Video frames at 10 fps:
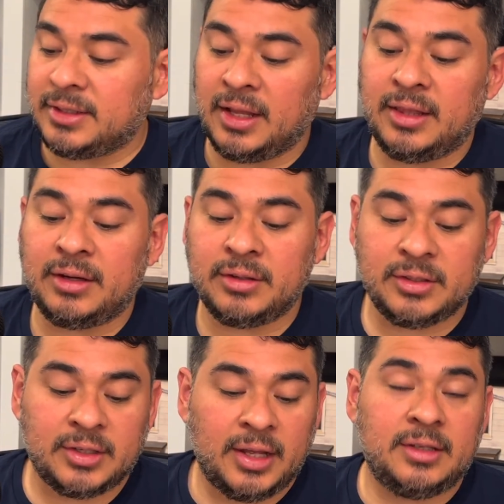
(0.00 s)

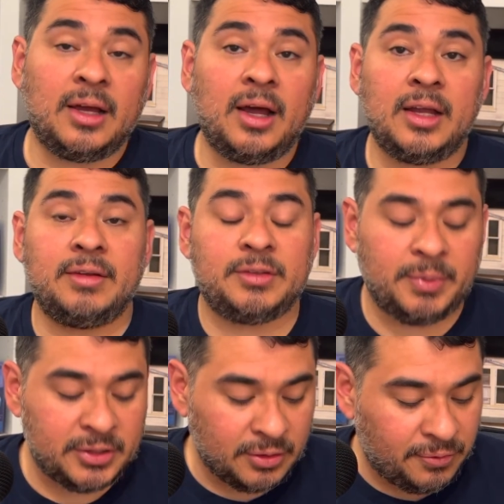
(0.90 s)
There's a ton of
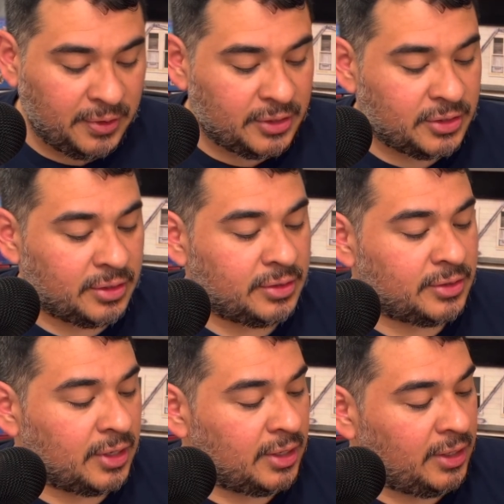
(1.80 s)
special
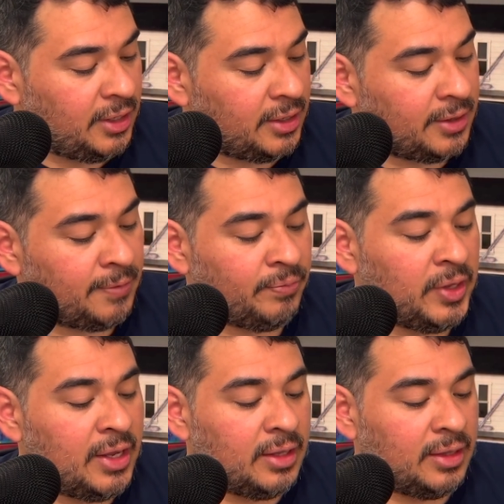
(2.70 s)
features on here,
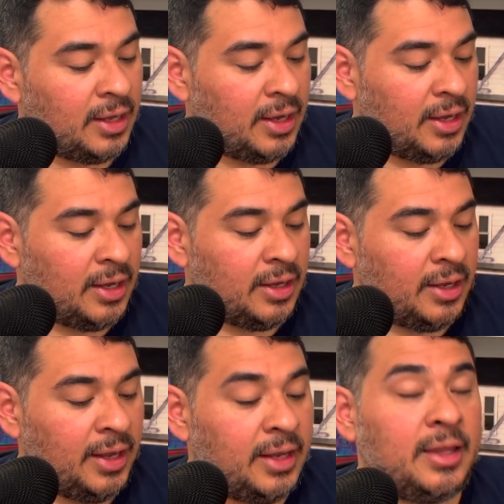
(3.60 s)

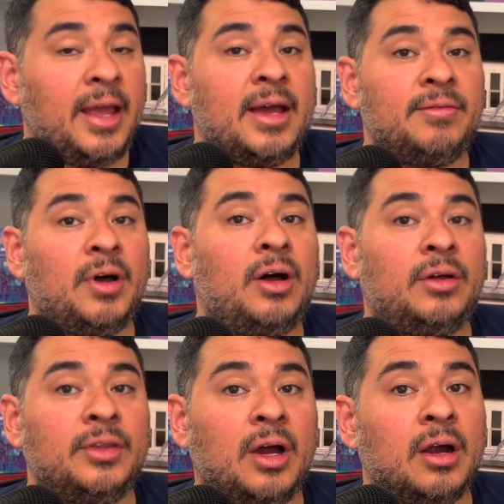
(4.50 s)
and they have
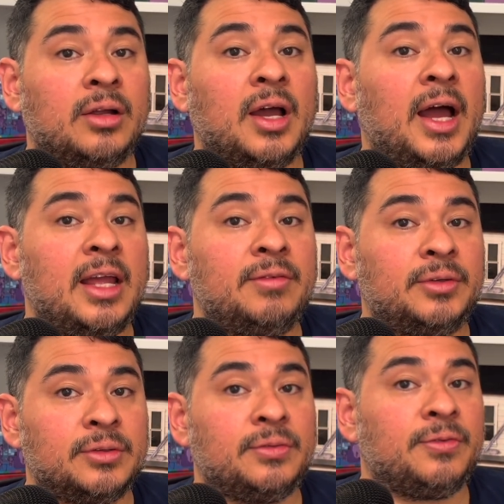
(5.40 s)
all the
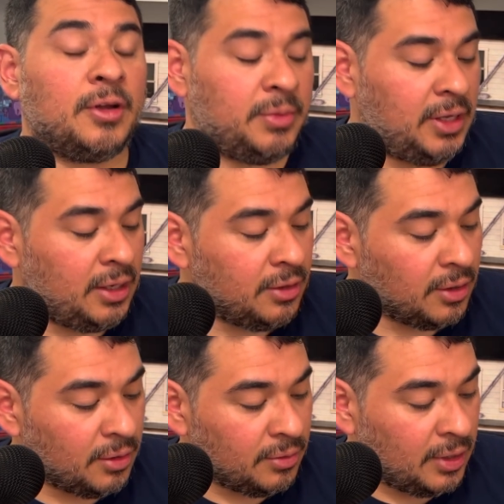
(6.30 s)
archivals from
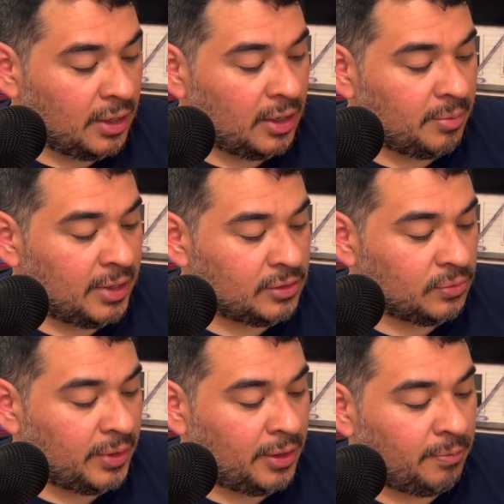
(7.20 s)
Kino as
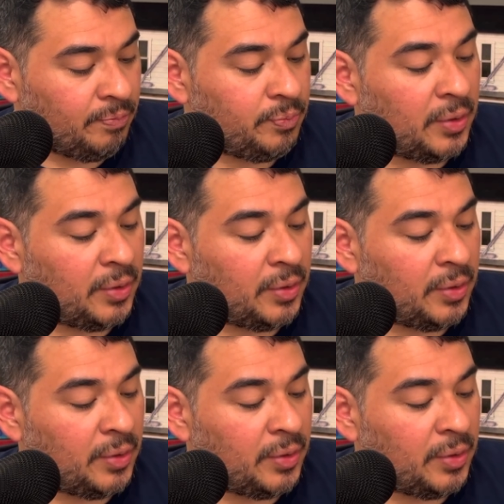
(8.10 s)
well.